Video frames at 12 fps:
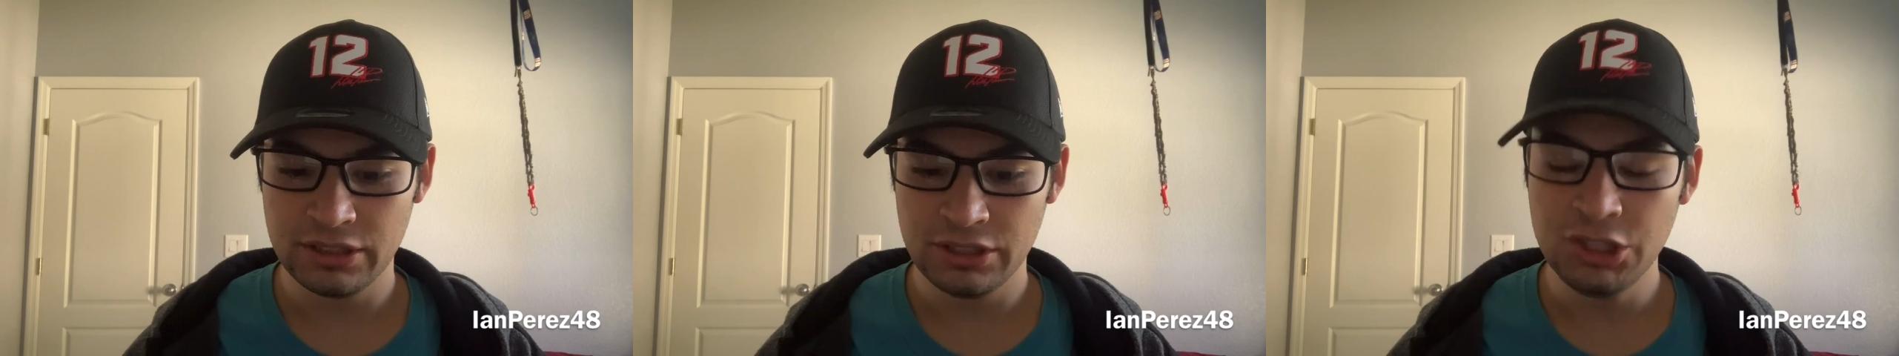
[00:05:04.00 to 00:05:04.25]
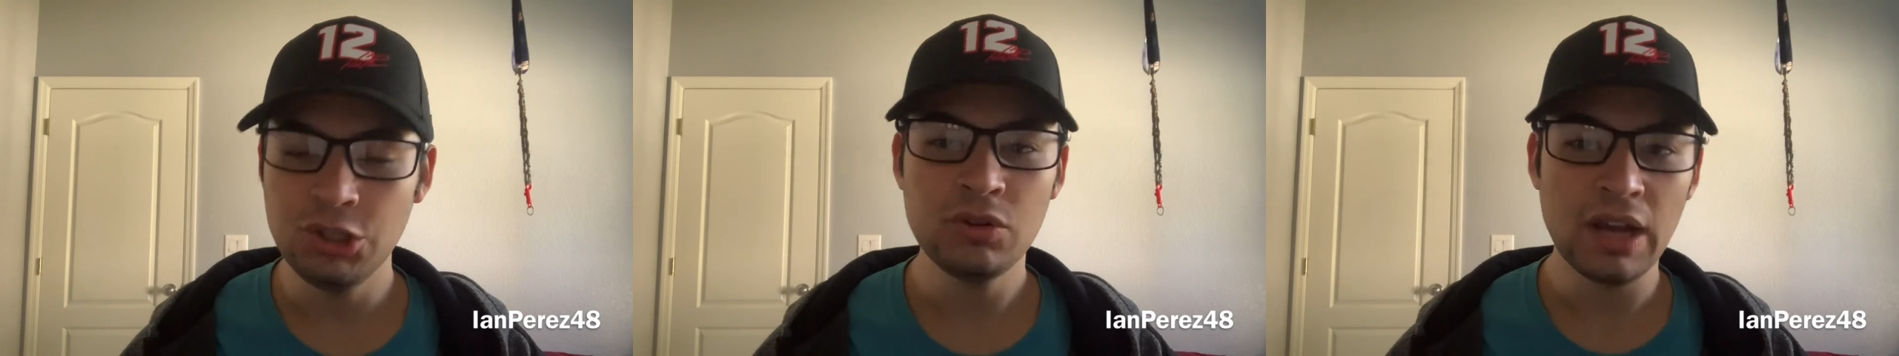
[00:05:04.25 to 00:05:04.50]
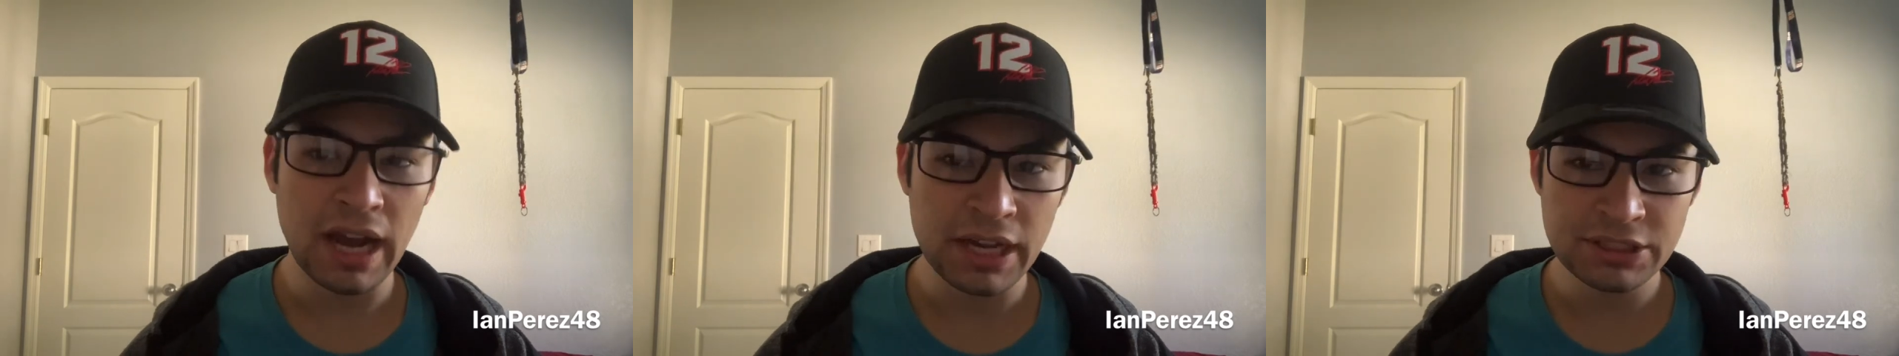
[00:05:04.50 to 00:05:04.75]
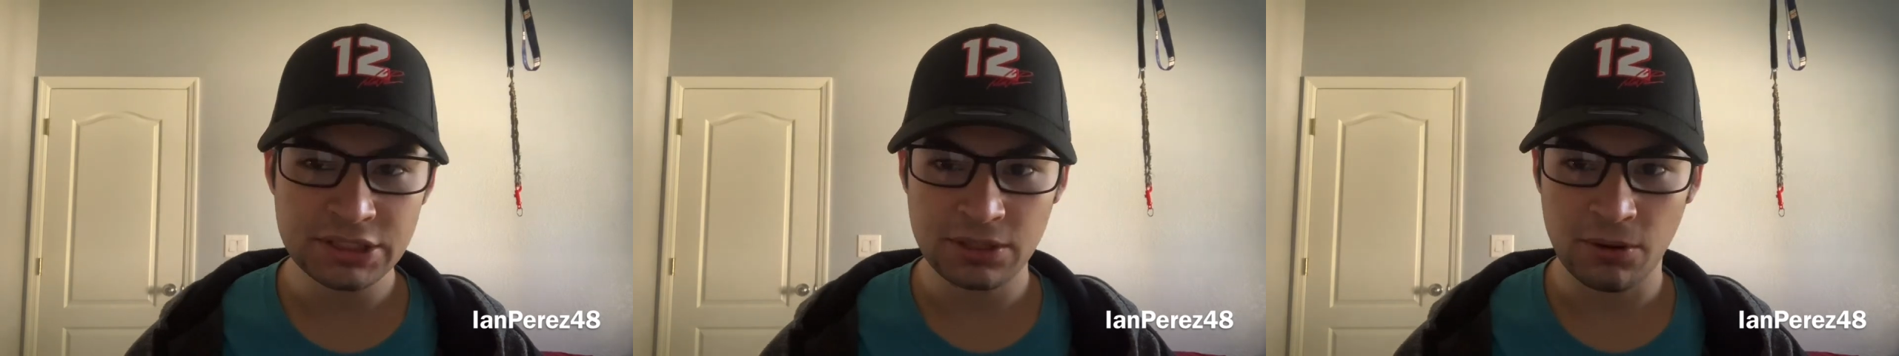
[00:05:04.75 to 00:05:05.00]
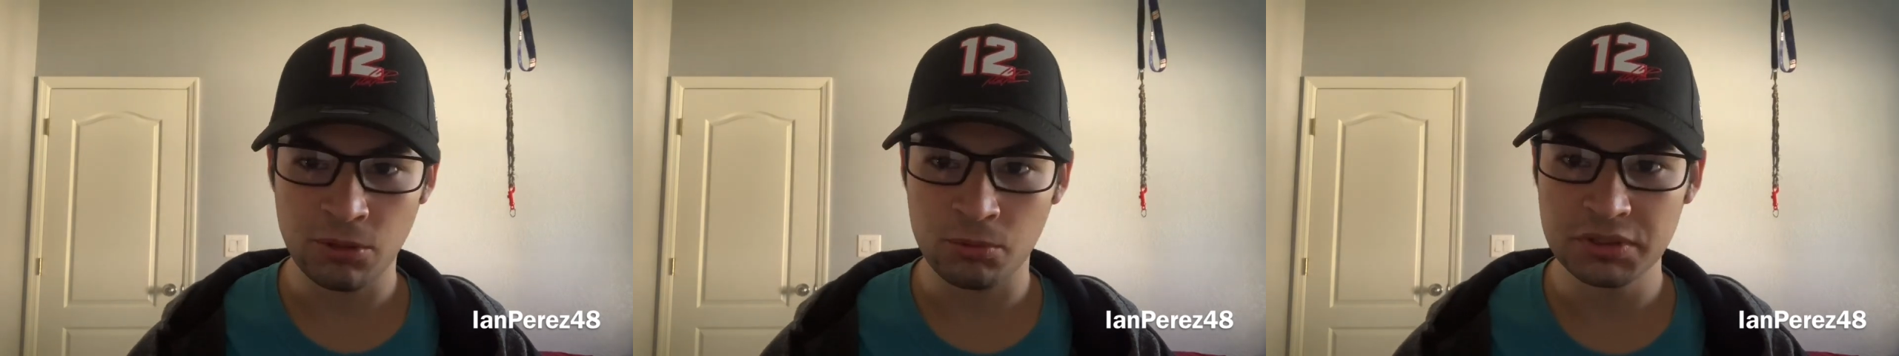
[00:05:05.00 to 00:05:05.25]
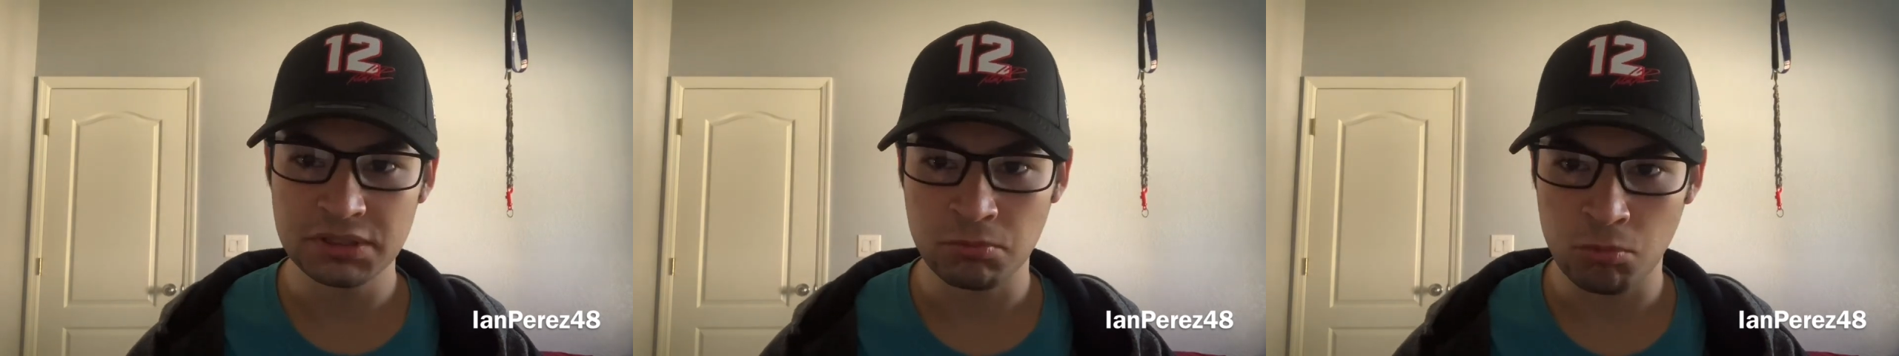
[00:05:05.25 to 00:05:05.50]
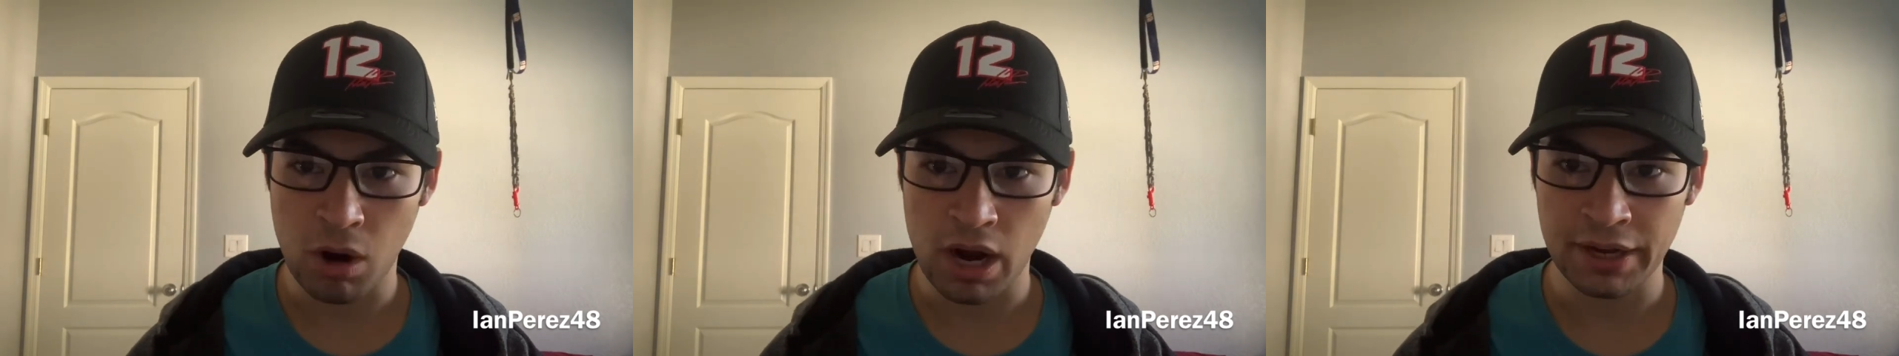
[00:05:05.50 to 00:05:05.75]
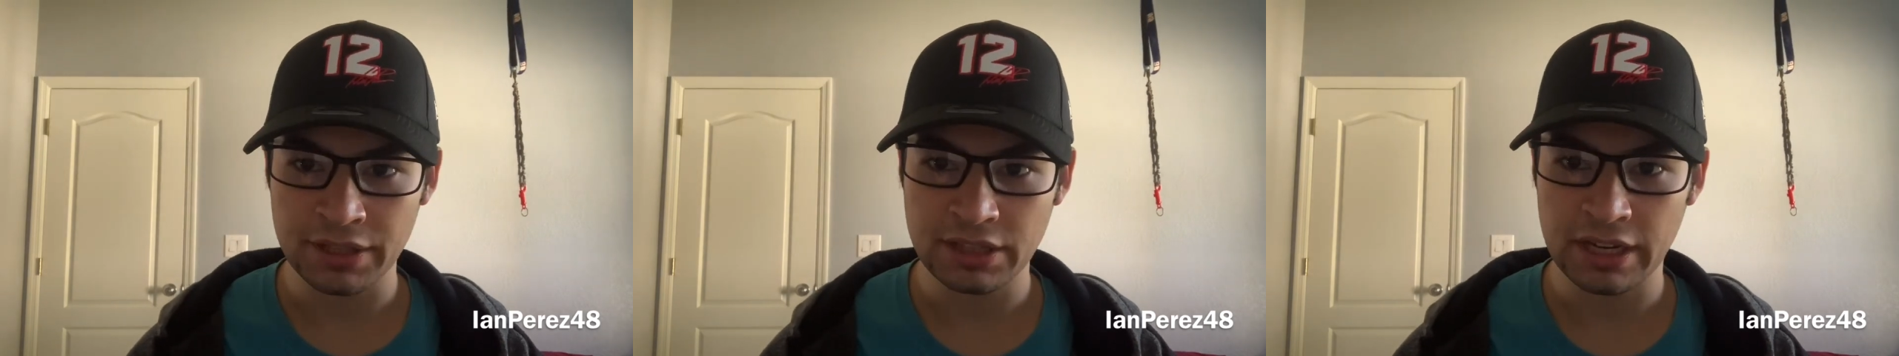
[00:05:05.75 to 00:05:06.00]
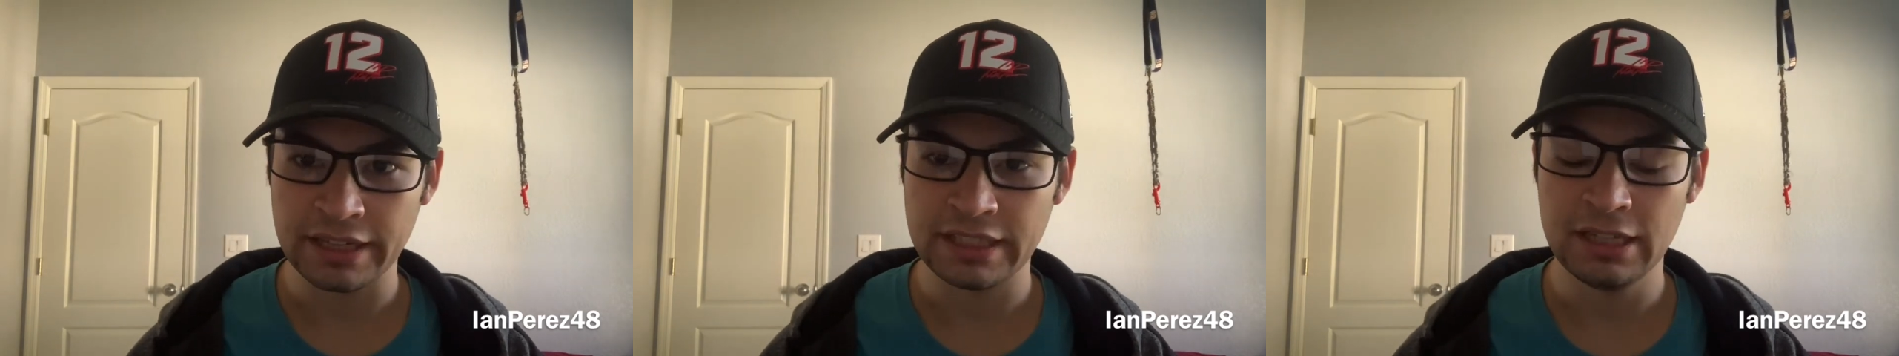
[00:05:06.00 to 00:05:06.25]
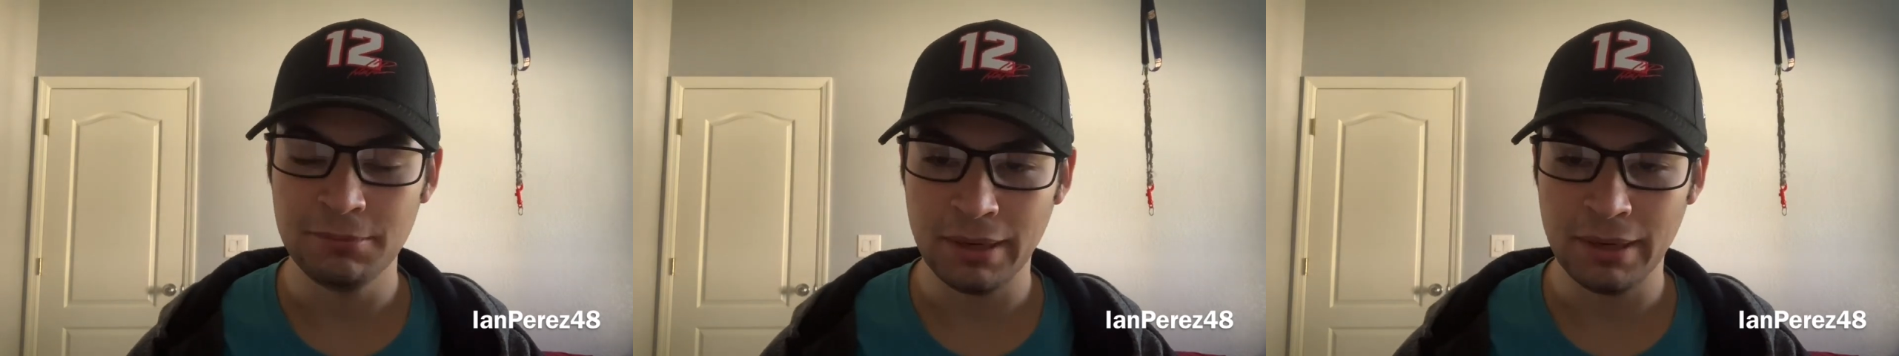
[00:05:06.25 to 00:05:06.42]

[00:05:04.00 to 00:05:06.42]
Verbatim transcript: You guys are the reason why that I keep